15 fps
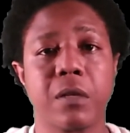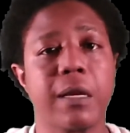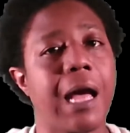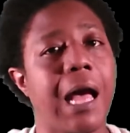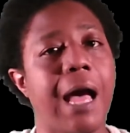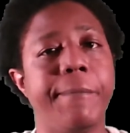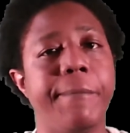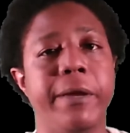
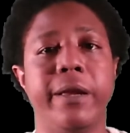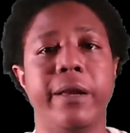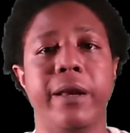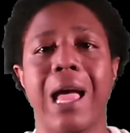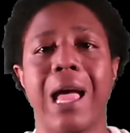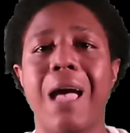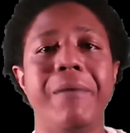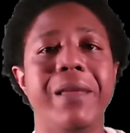I mean,
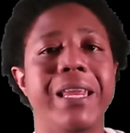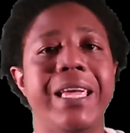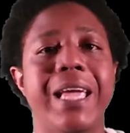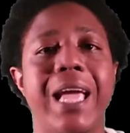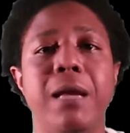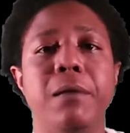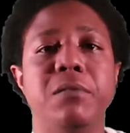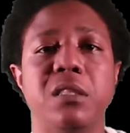how many
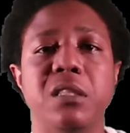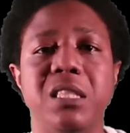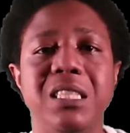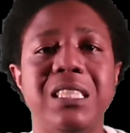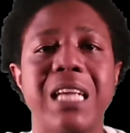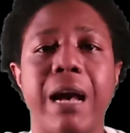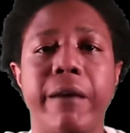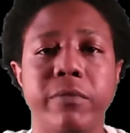games does he
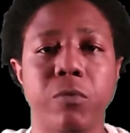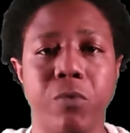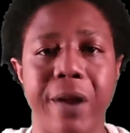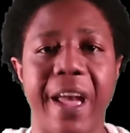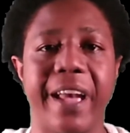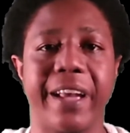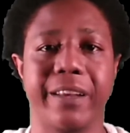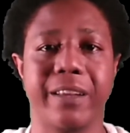have to wreck?
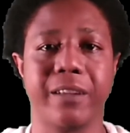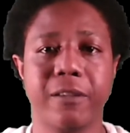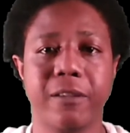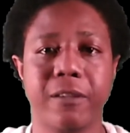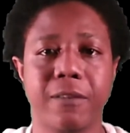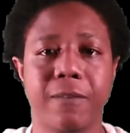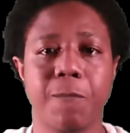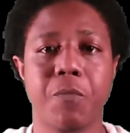
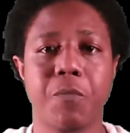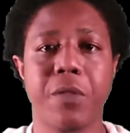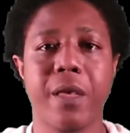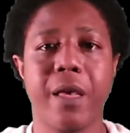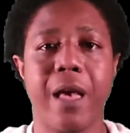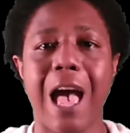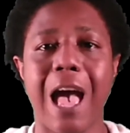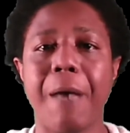
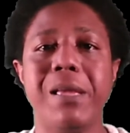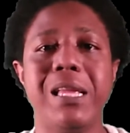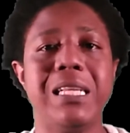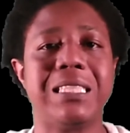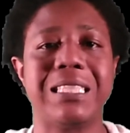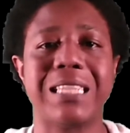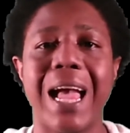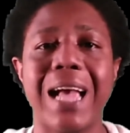How many
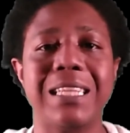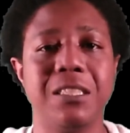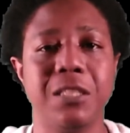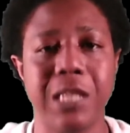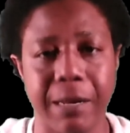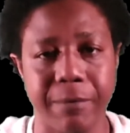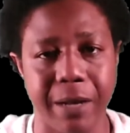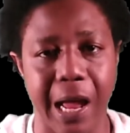sacks do you
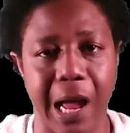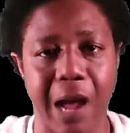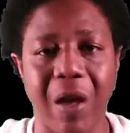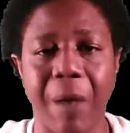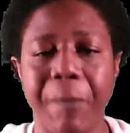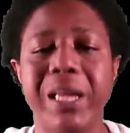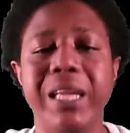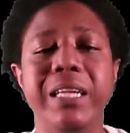have to have? How
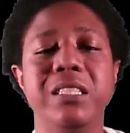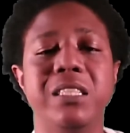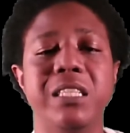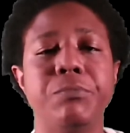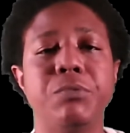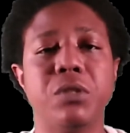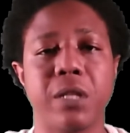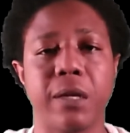many interceptions
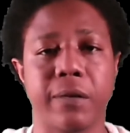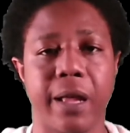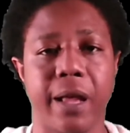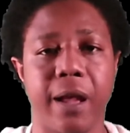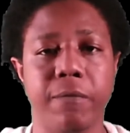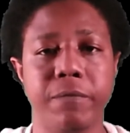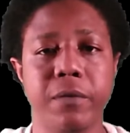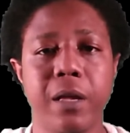do you have to have?
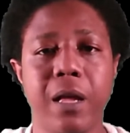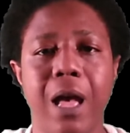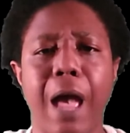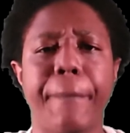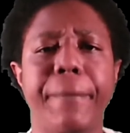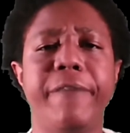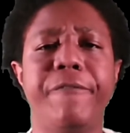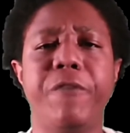How
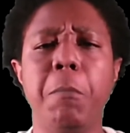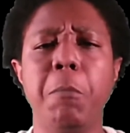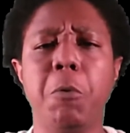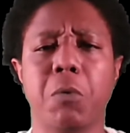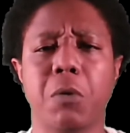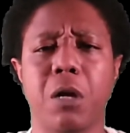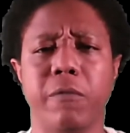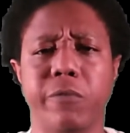many fumble
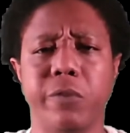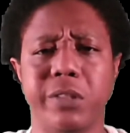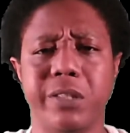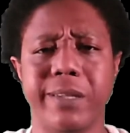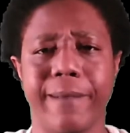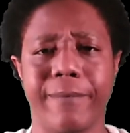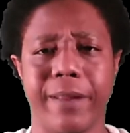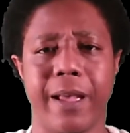recoveries do you
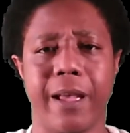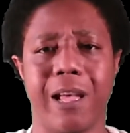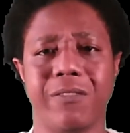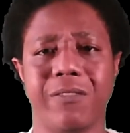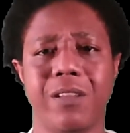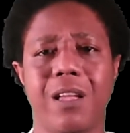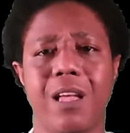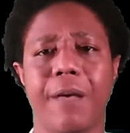have to have?
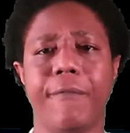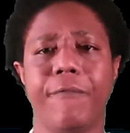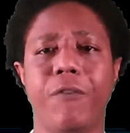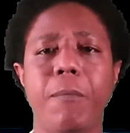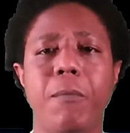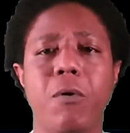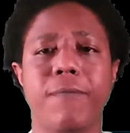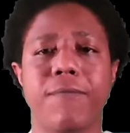And
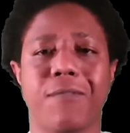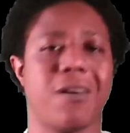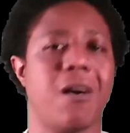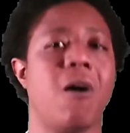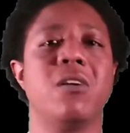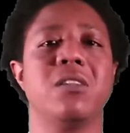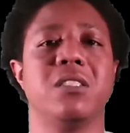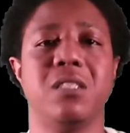fumble
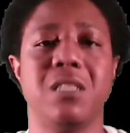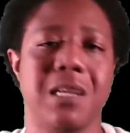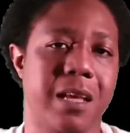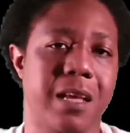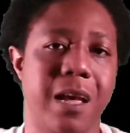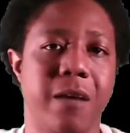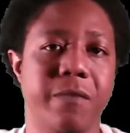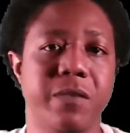calls do you have to
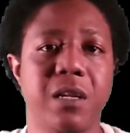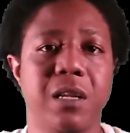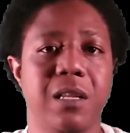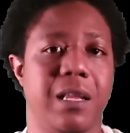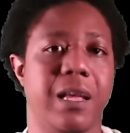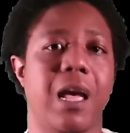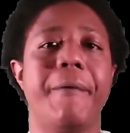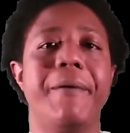have? Like,
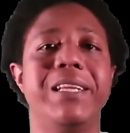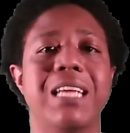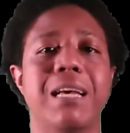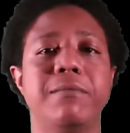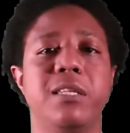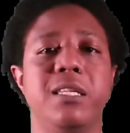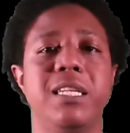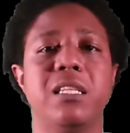how many times do
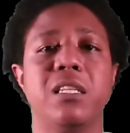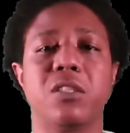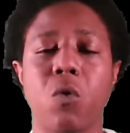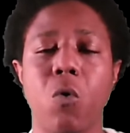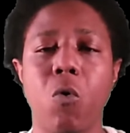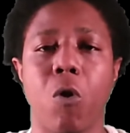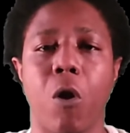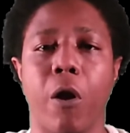you need to
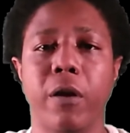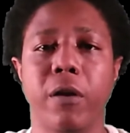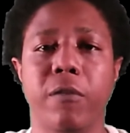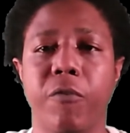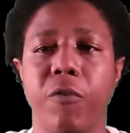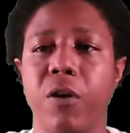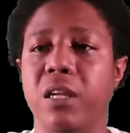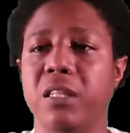score for
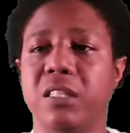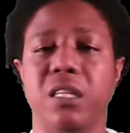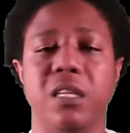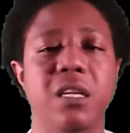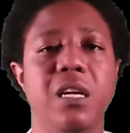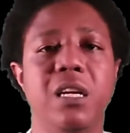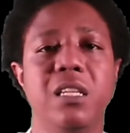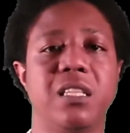us
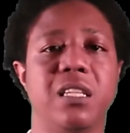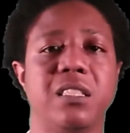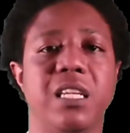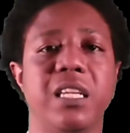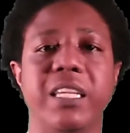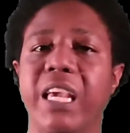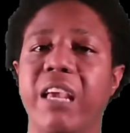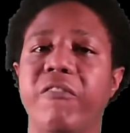to
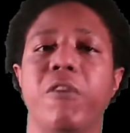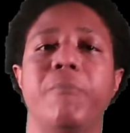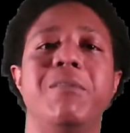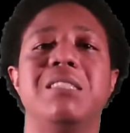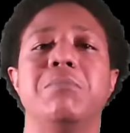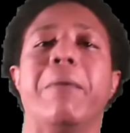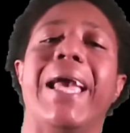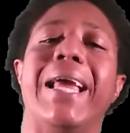give him this
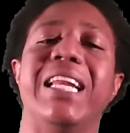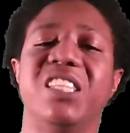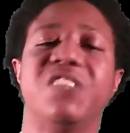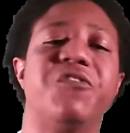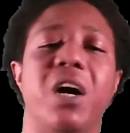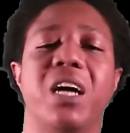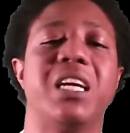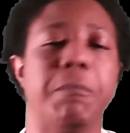man his
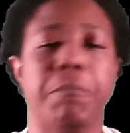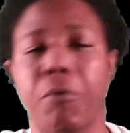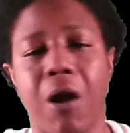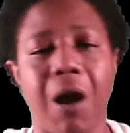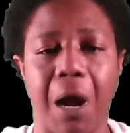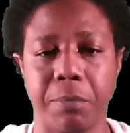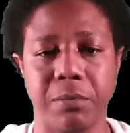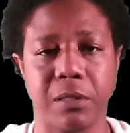fucking
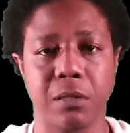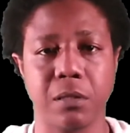props?